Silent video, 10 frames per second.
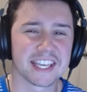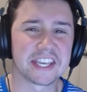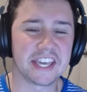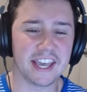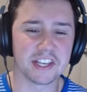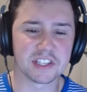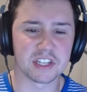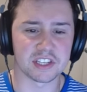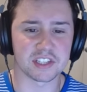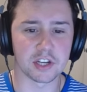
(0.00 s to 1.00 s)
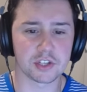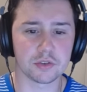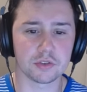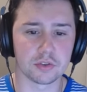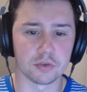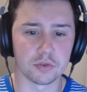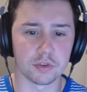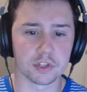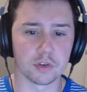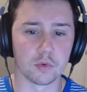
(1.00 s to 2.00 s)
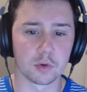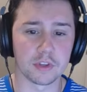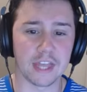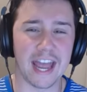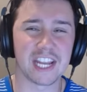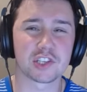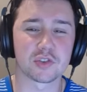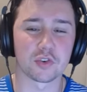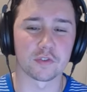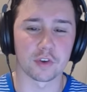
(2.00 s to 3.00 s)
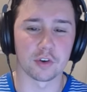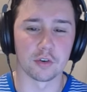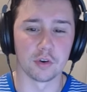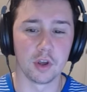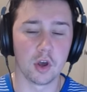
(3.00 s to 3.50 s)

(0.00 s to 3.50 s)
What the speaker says: Git is an essential tool to work with any sort of code.